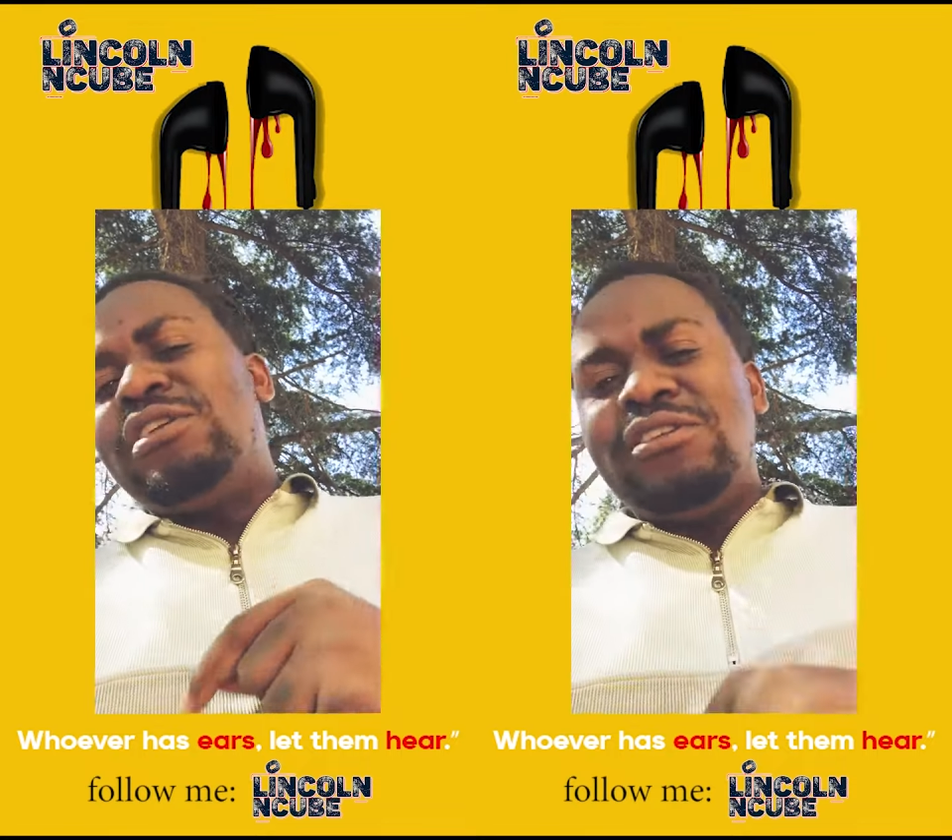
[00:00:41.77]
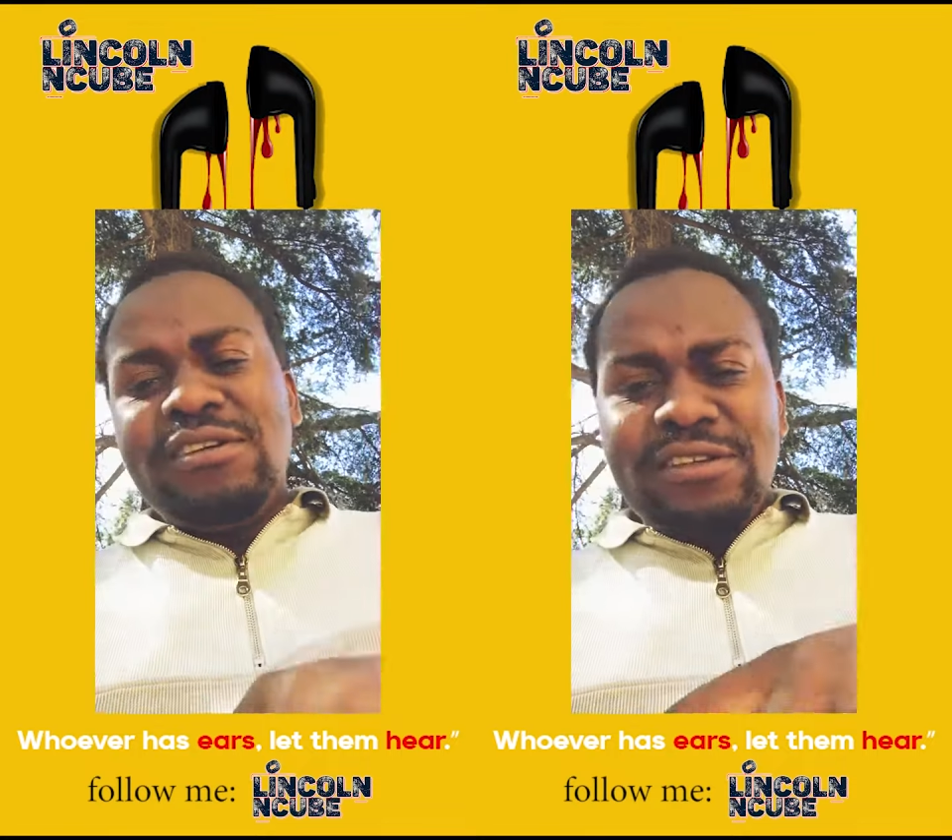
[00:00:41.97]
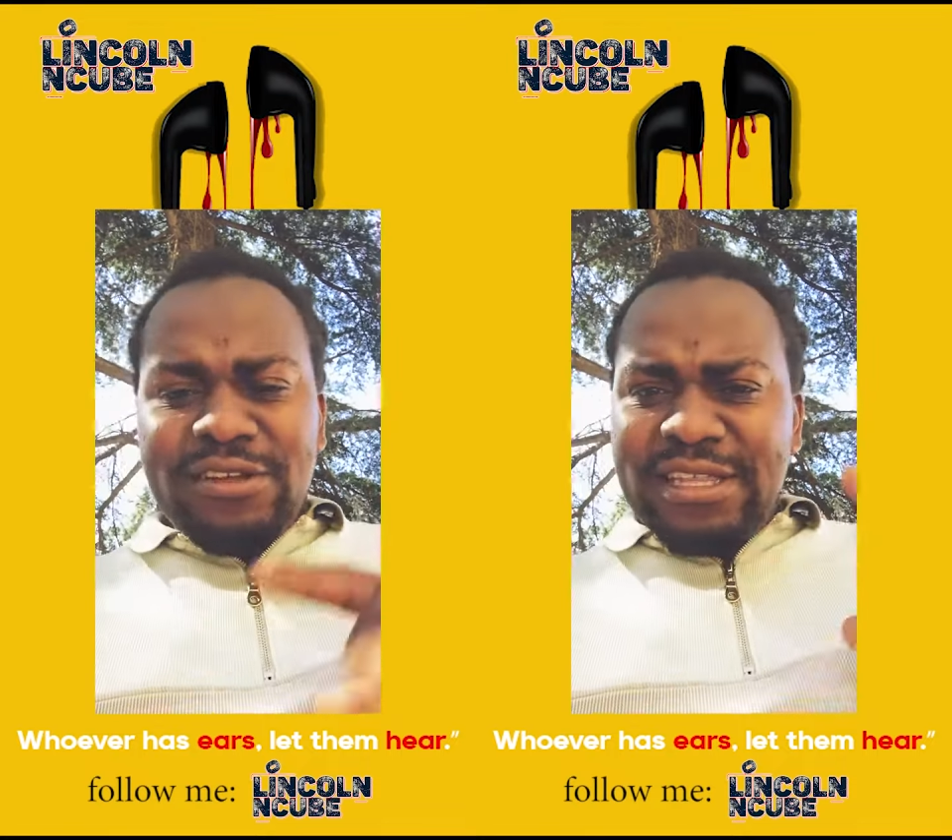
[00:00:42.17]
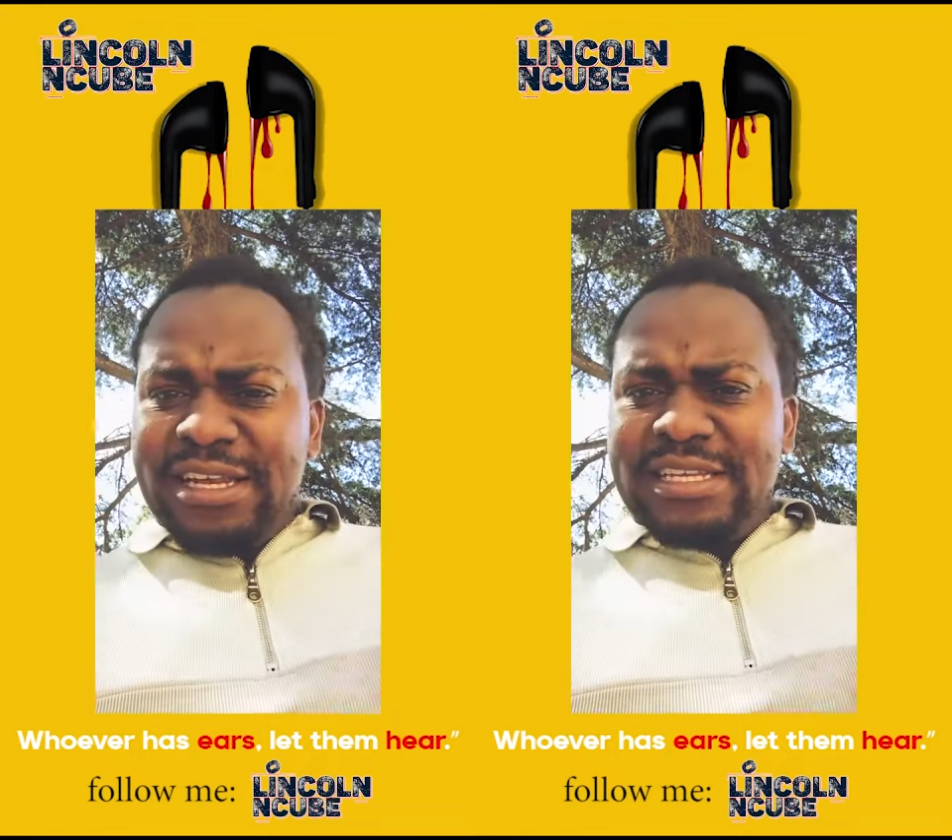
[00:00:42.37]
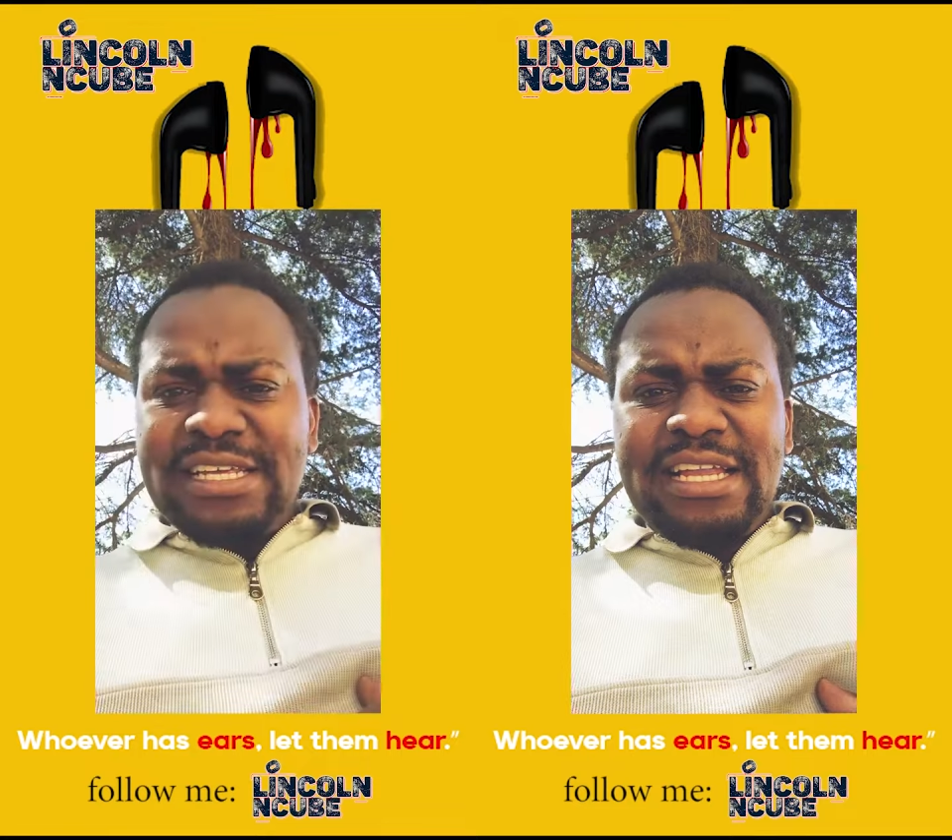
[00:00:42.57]
you know, you know
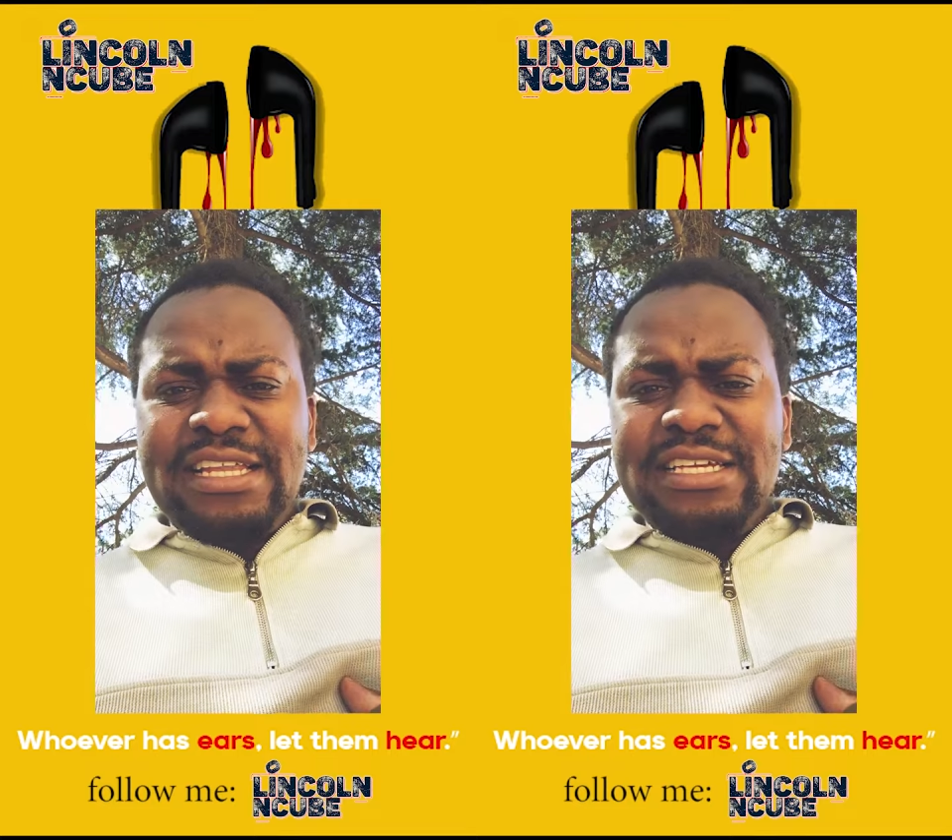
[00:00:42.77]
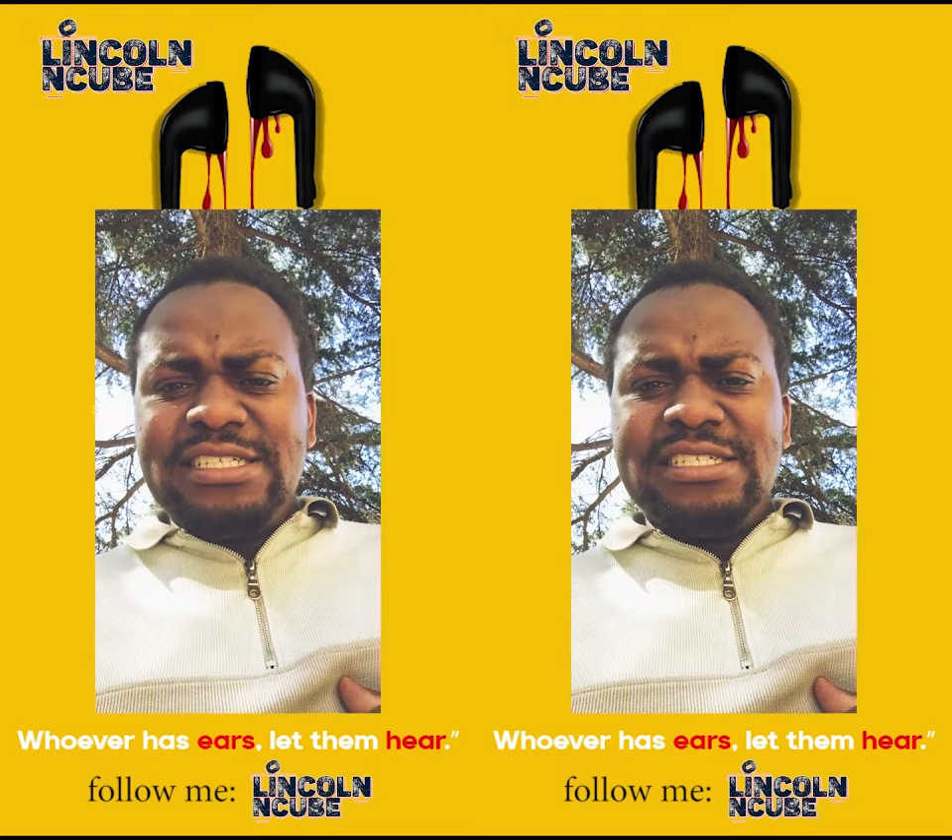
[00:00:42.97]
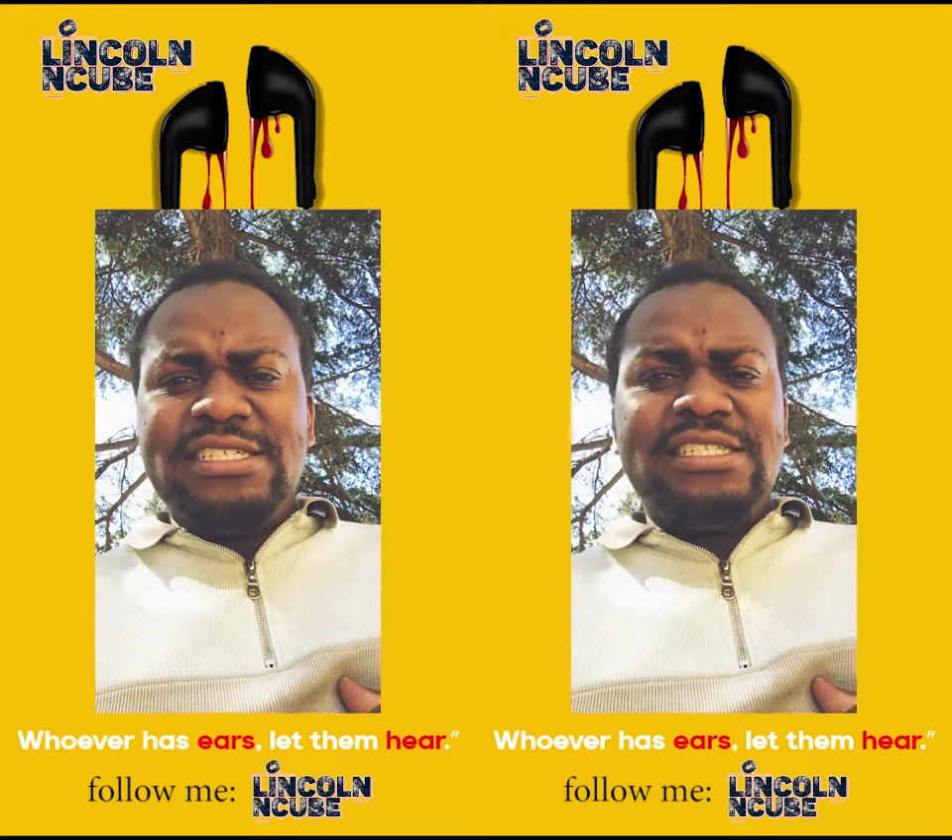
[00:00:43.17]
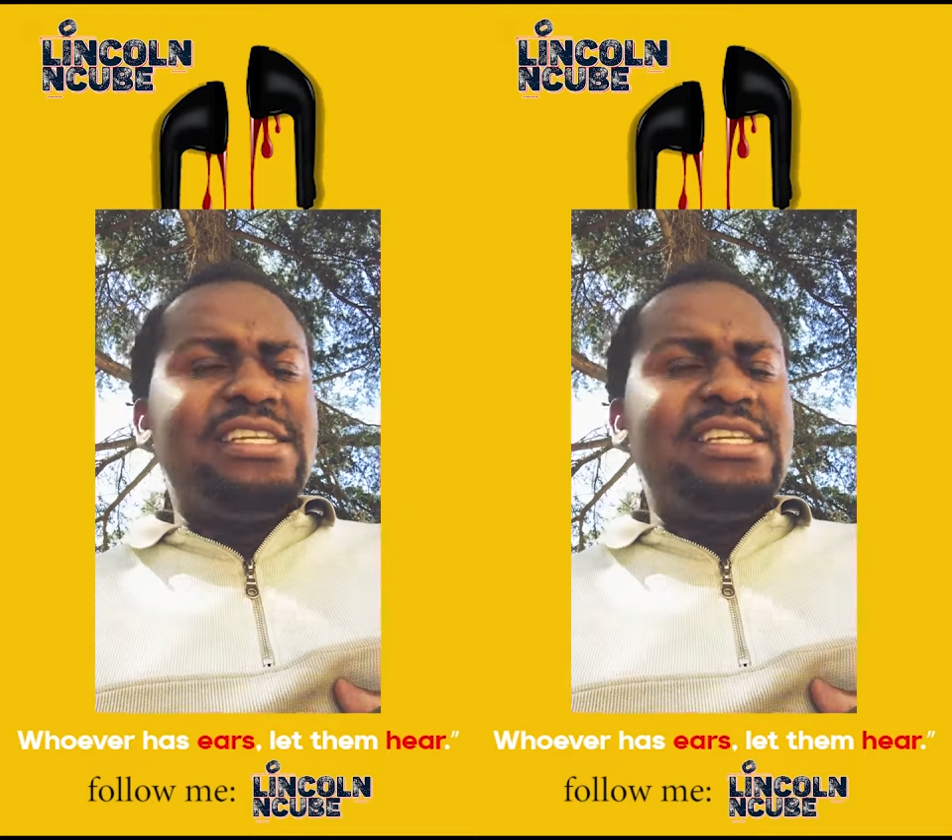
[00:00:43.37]
the retaliation